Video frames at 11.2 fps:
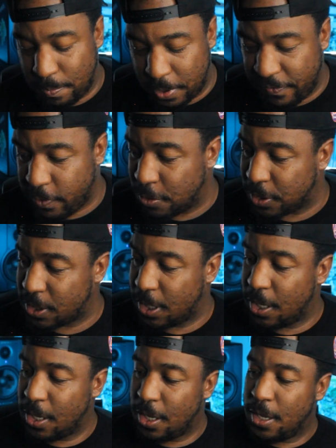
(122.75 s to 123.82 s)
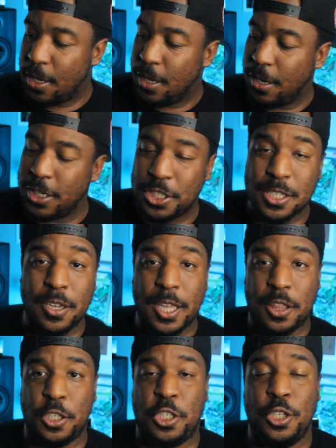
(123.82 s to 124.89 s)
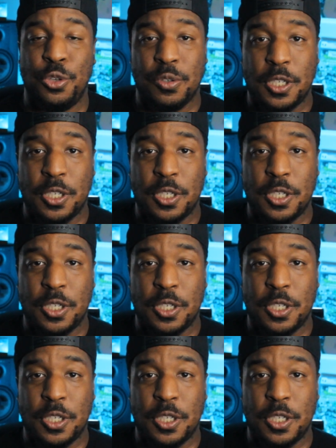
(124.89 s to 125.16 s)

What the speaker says: But first, let's just look at the shoe.